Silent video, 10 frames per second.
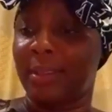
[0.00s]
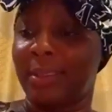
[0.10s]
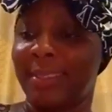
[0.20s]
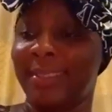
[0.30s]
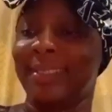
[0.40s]

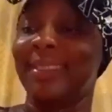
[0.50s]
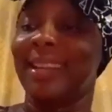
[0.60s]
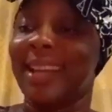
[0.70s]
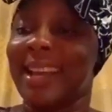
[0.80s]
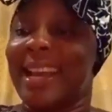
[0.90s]
Hmm.
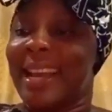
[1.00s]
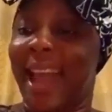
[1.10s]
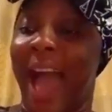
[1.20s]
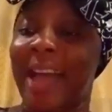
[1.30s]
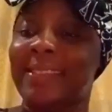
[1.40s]

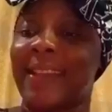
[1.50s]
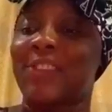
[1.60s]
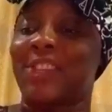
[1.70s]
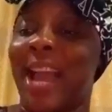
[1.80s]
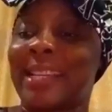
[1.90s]
Now, as
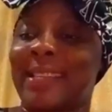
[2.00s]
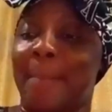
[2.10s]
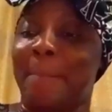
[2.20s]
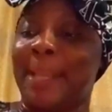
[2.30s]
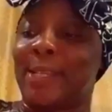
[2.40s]
the church
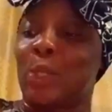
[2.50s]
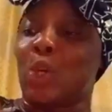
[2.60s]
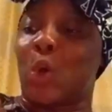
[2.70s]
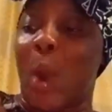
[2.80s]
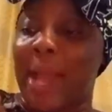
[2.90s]
submits
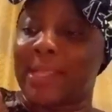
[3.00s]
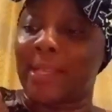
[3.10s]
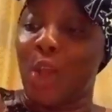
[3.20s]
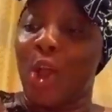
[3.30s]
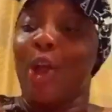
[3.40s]
to Christ,
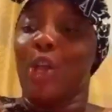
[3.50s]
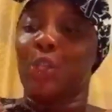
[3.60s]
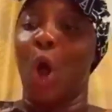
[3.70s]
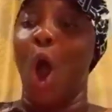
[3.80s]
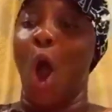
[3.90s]

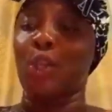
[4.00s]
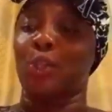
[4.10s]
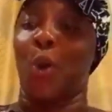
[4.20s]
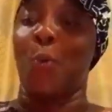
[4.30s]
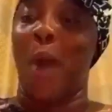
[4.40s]
so
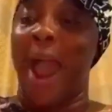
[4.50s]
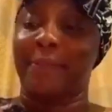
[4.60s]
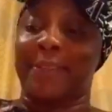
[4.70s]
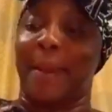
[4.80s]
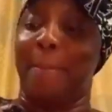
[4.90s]
also
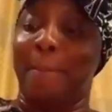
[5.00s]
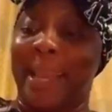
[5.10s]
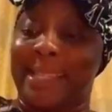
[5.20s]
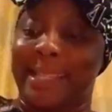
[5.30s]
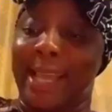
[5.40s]
wives
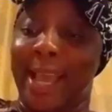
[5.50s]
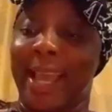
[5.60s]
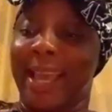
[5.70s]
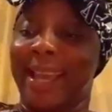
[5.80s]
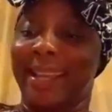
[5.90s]
submit,
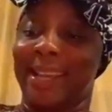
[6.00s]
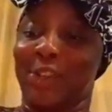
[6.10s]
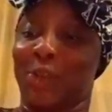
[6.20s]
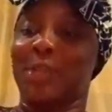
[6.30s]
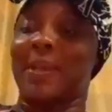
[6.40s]

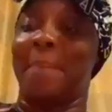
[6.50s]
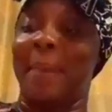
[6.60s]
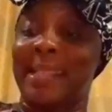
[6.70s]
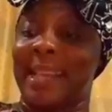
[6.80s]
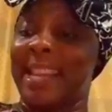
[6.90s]
should
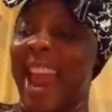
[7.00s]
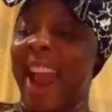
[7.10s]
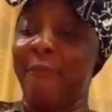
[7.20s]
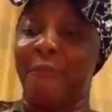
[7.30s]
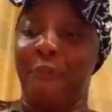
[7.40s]
submit in
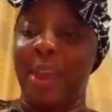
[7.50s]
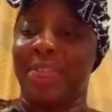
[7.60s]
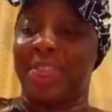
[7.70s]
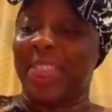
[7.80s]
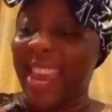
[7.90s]

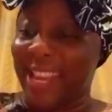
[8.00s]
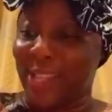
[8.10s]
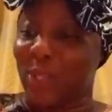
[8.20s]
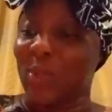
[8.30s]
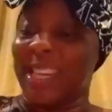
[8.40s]

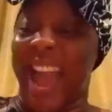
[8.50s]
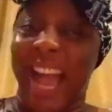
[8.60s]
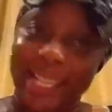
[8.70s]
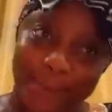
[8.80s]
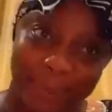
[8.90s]
everything to their
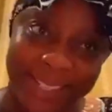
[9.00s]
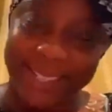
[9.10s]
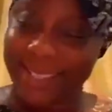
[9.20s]
husbands.